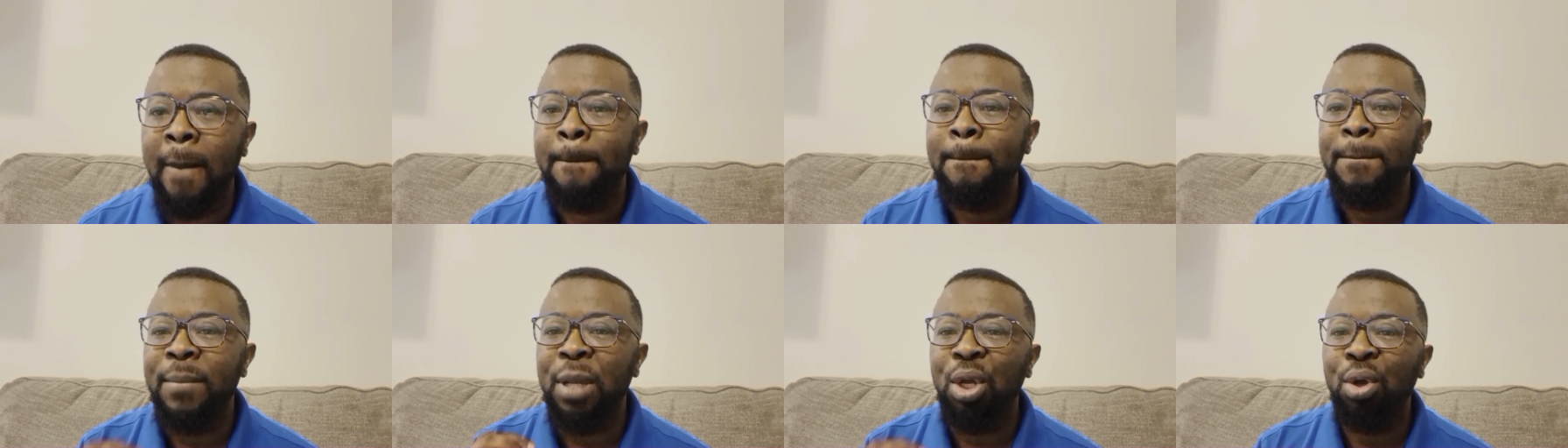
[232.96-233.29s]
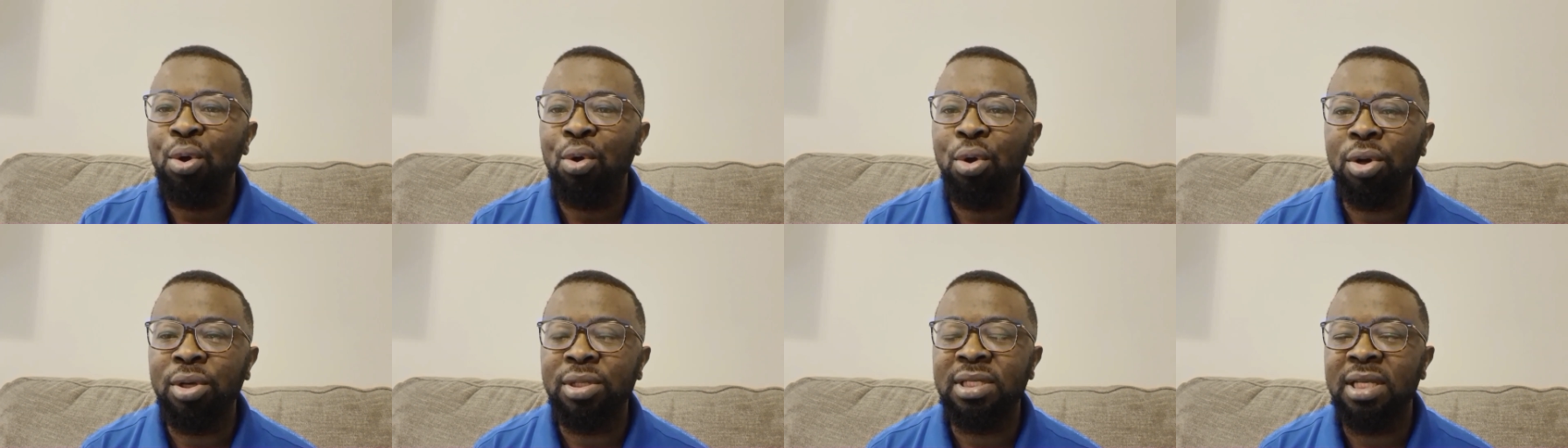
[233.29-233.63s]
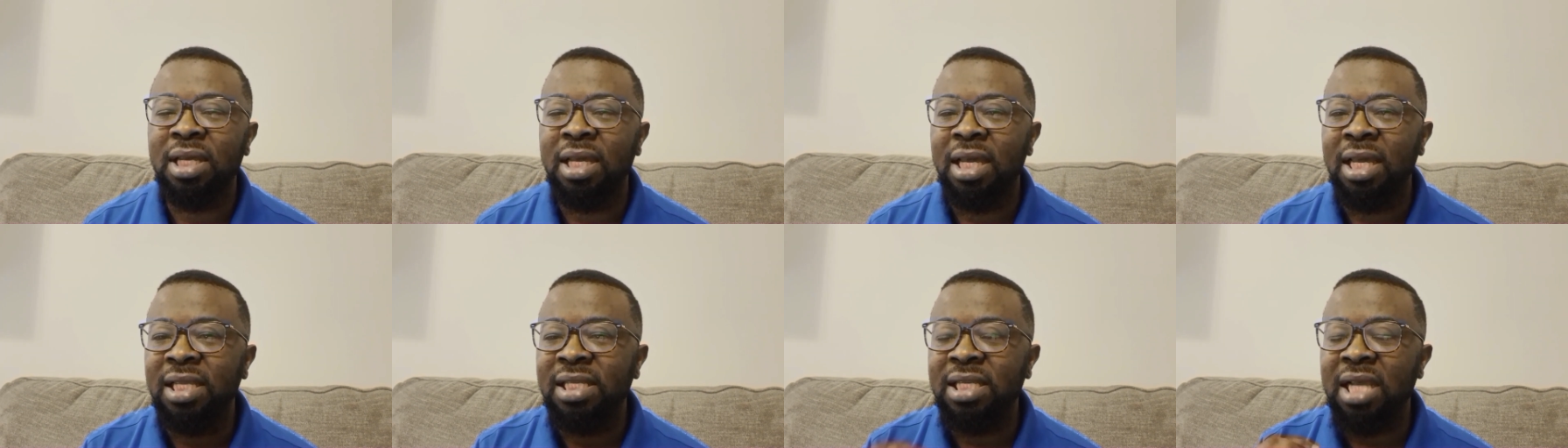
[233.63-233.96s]

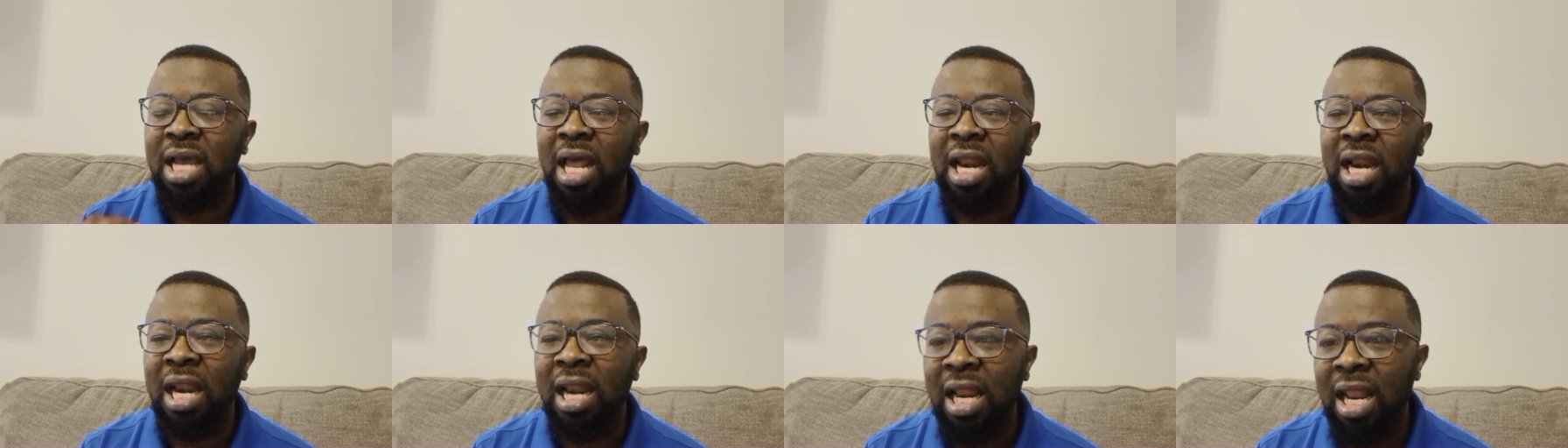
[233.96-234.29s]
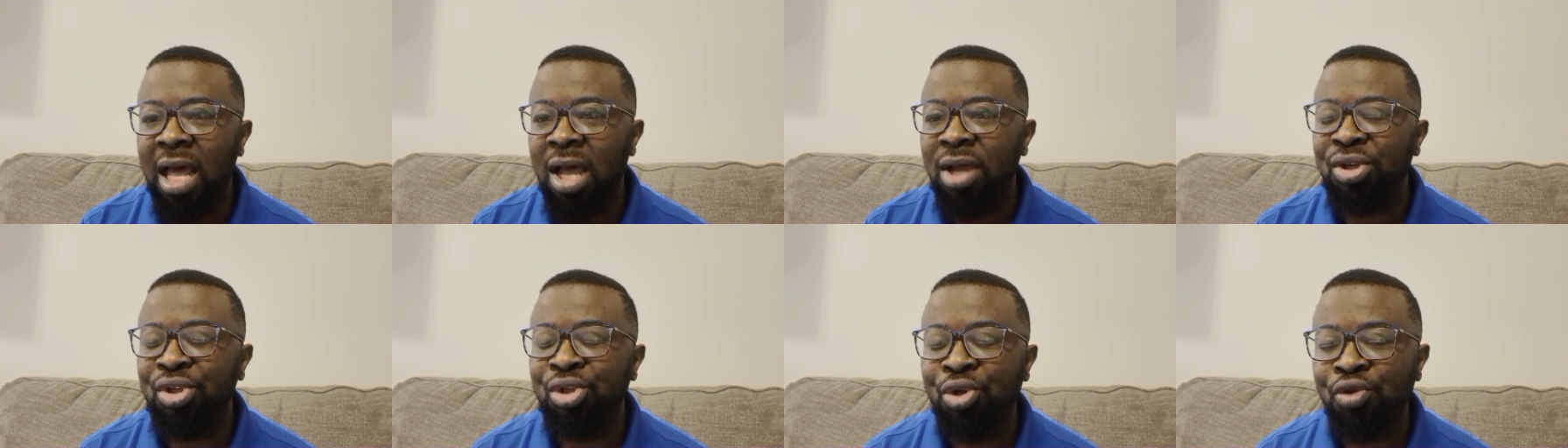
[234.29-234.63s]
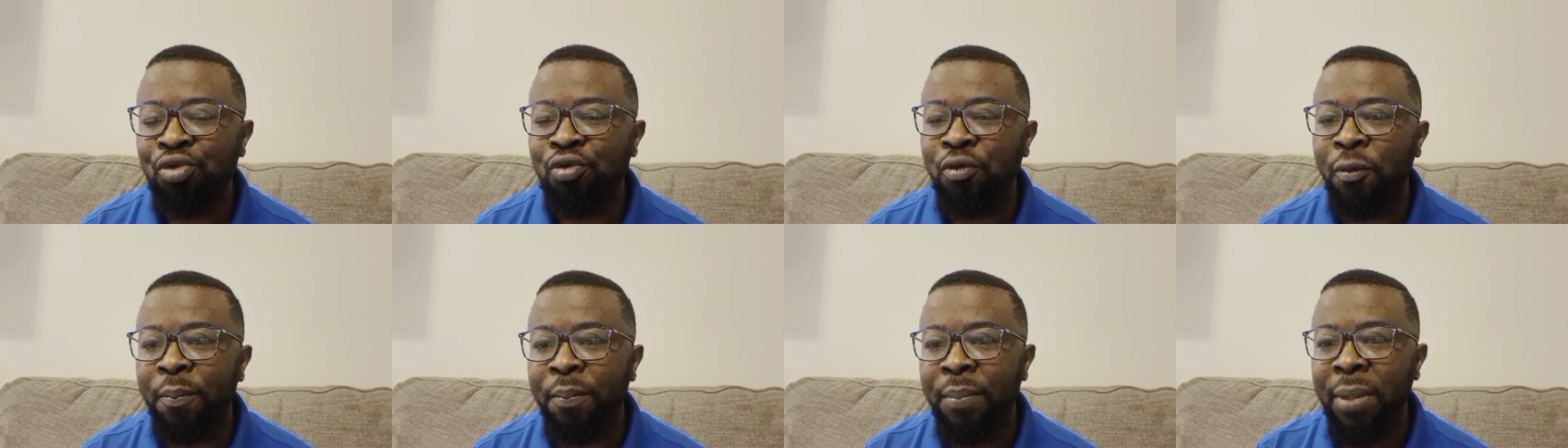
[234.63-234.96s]
because it allows you
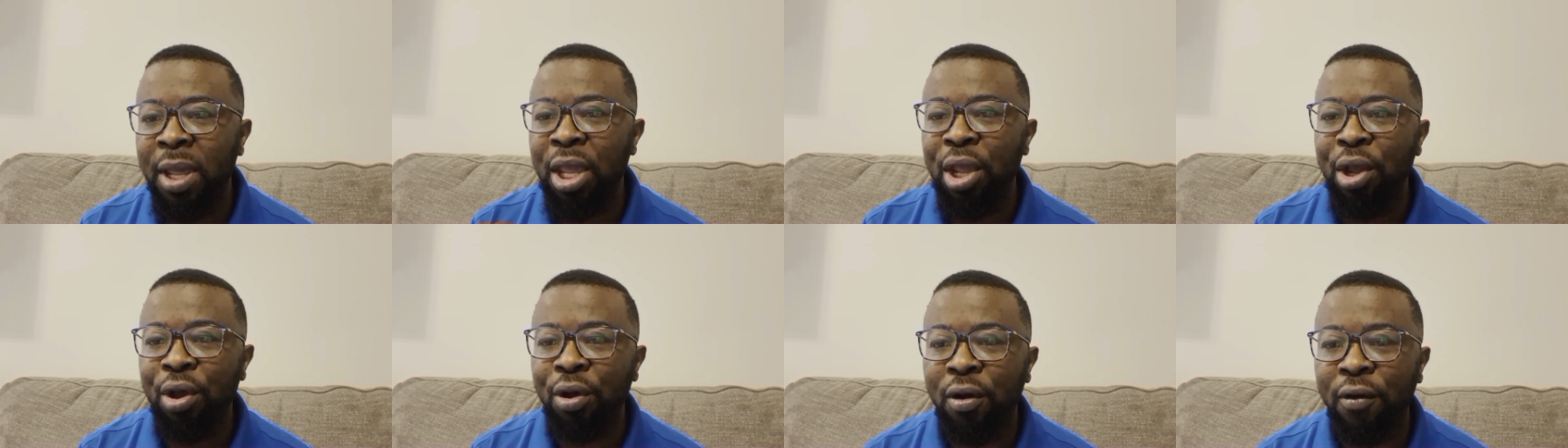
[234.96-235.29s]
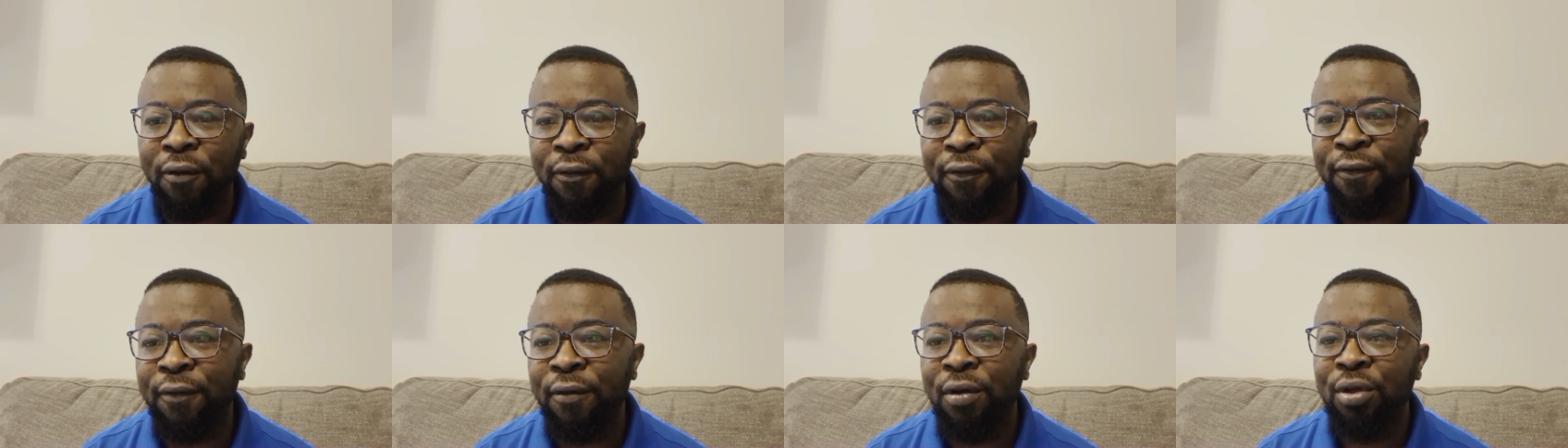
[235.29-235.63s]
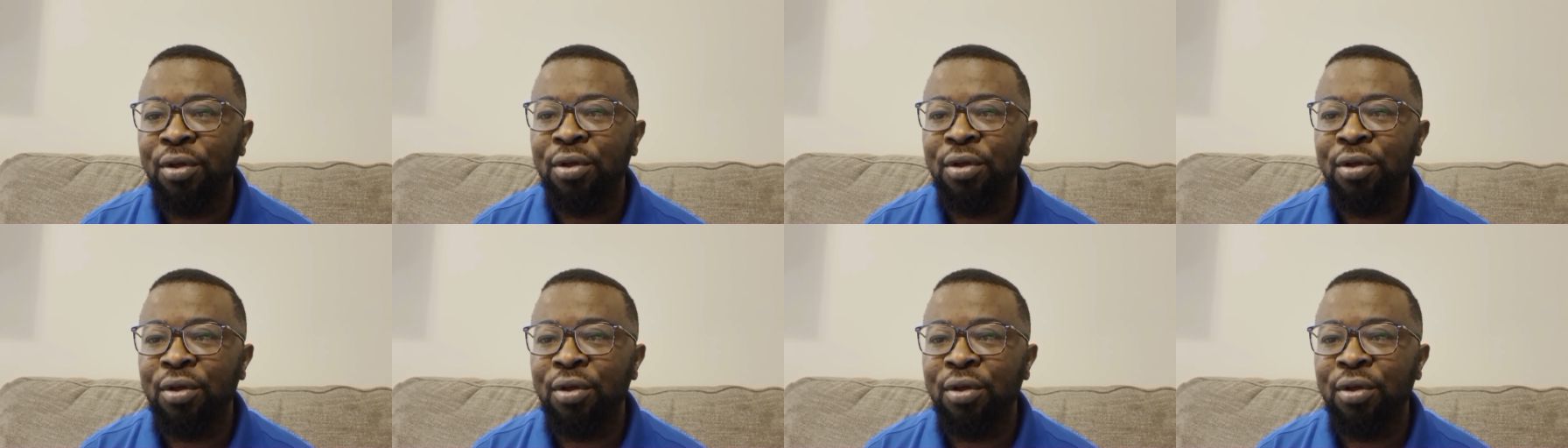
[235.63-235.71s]
to pay off